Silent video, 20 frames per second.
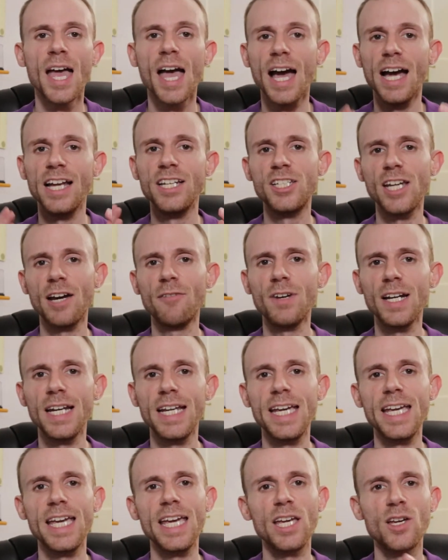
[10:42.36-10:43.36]
And
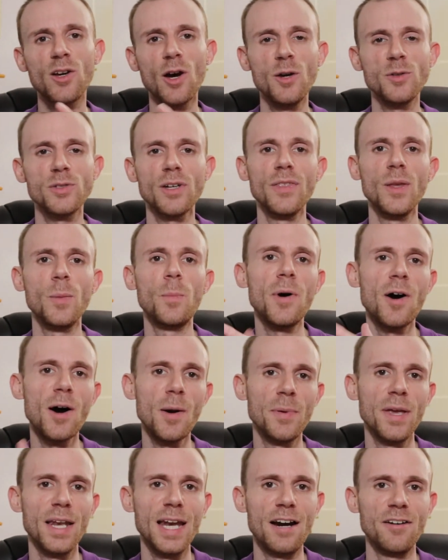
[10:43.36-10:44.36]
generally it goes on the
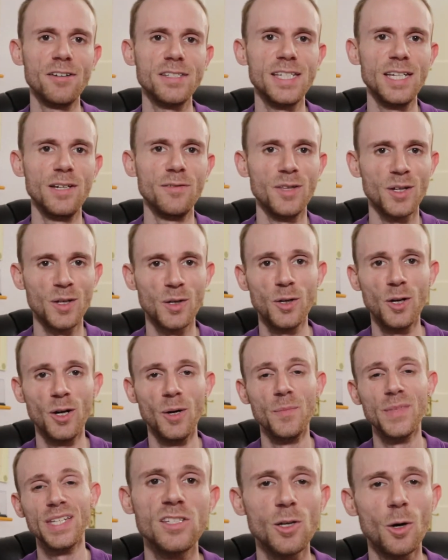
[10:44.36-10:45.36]
popularity of the
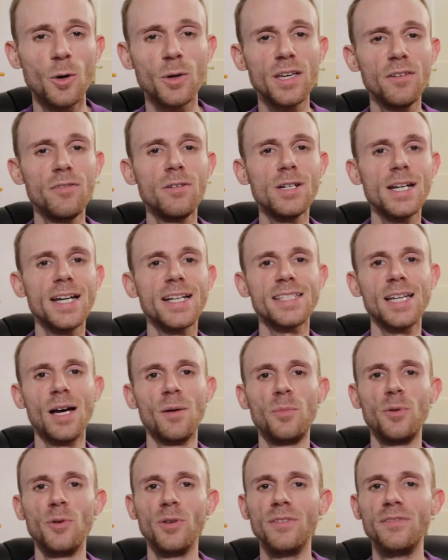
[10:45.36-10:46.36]
cut. So I'll give you an
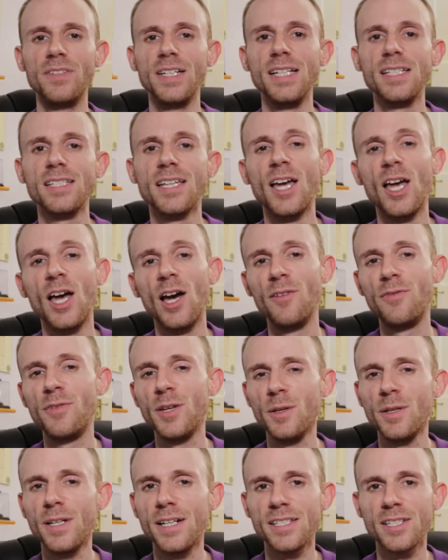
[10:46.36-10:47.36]
example of this. A
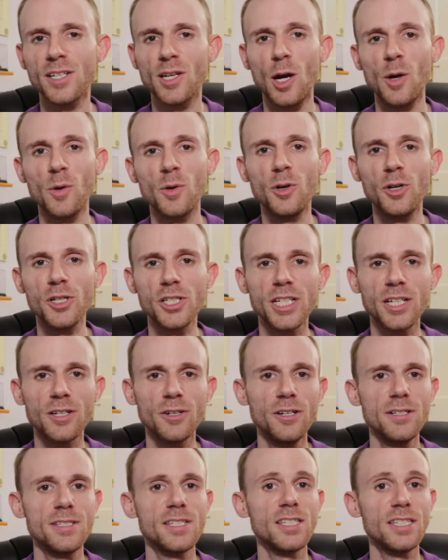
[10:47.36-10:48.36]
few years ago, Cushing
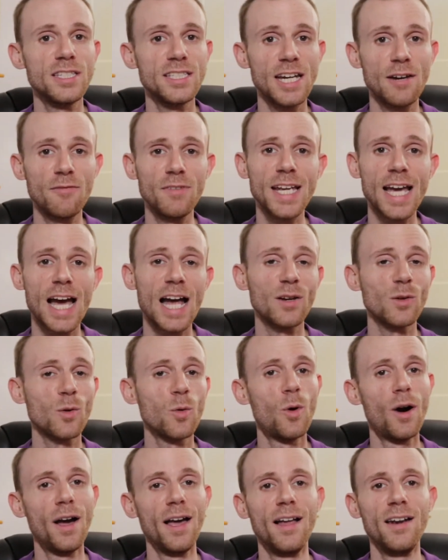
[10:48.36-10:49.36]
cuts generally had
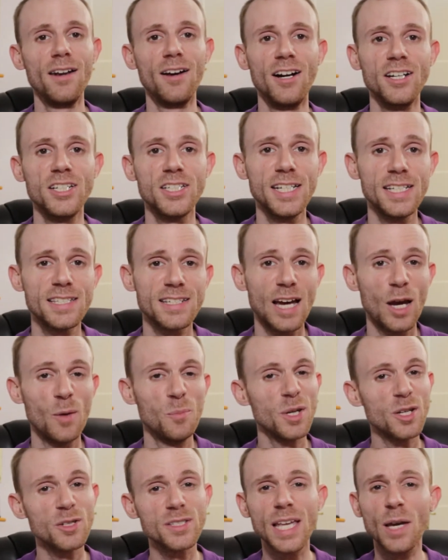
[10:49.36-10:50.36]
quite a large discount
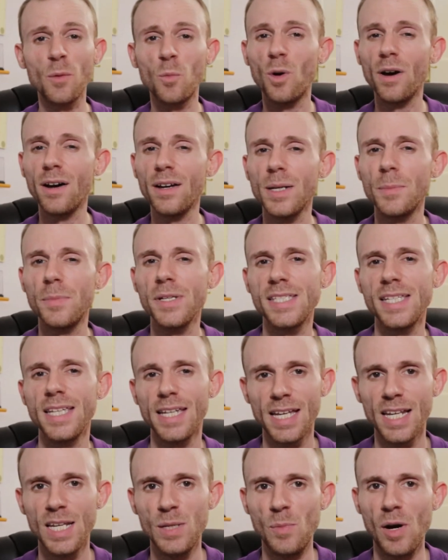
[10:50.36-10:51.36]
because they weren't a
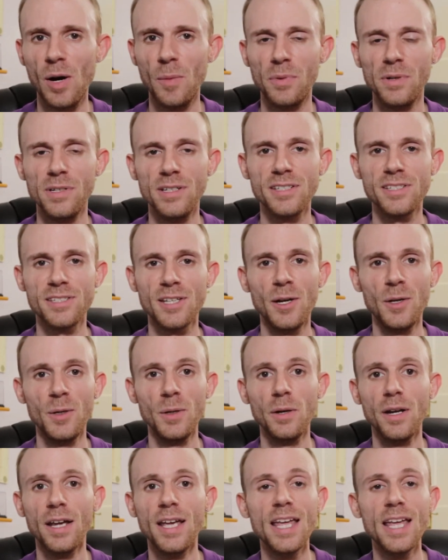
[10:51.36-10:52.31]
particularly popular stone.